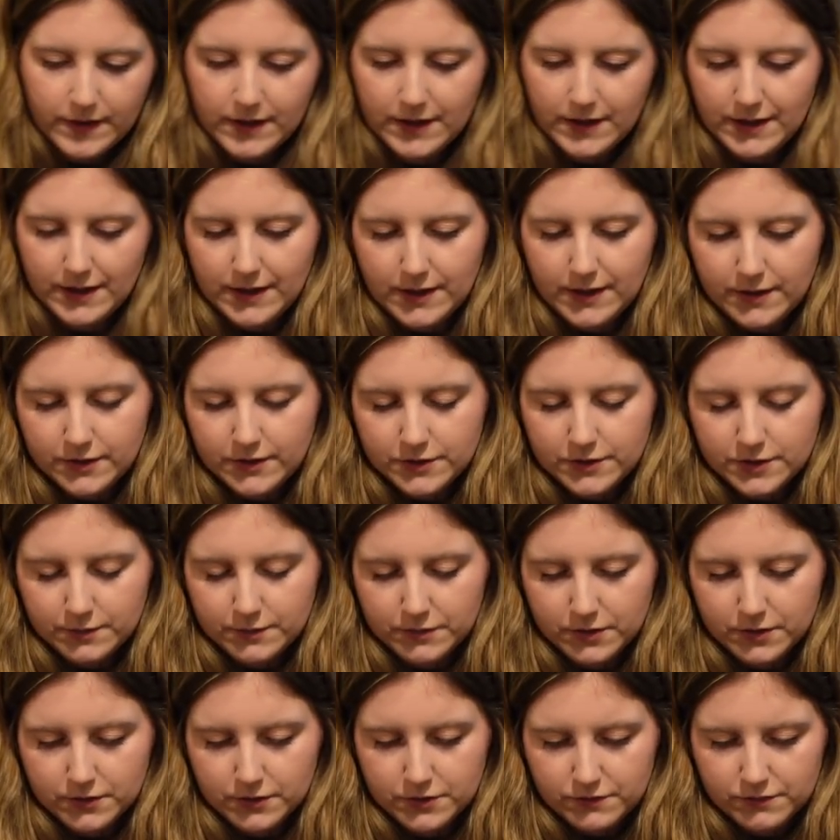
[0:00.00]
And I'm
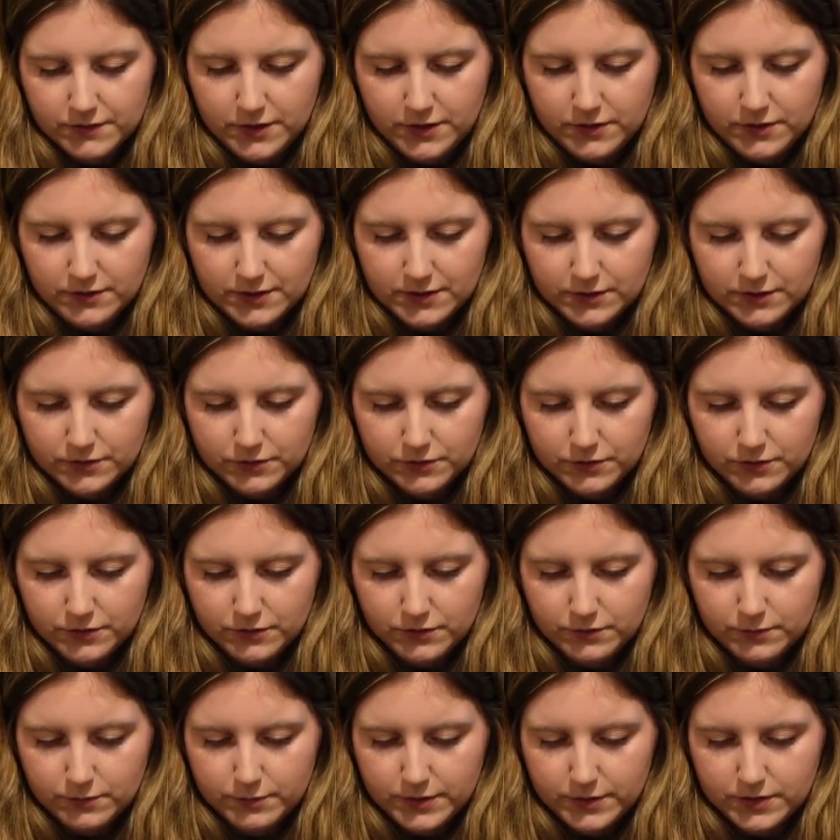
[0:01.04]
going to reuse that
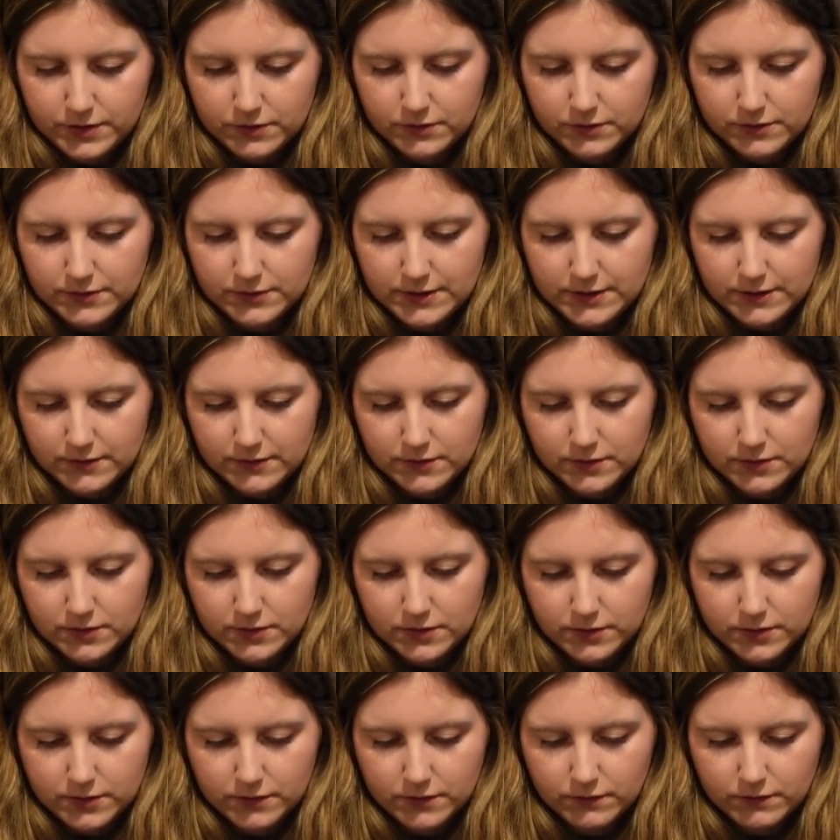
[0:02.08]
soil because there is
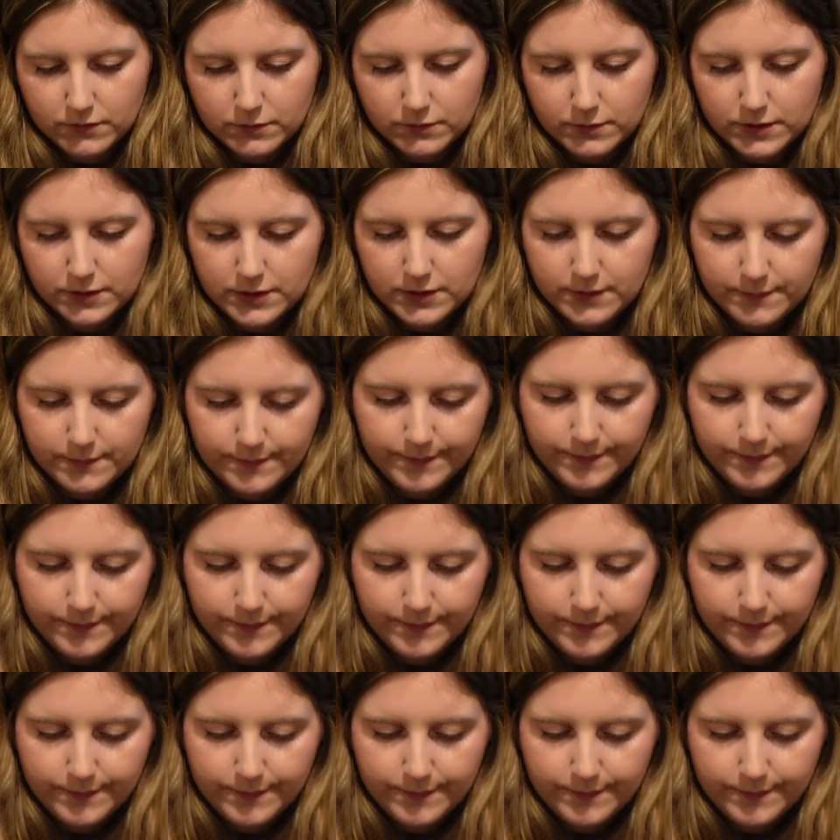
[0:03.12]
nothing wrong with it.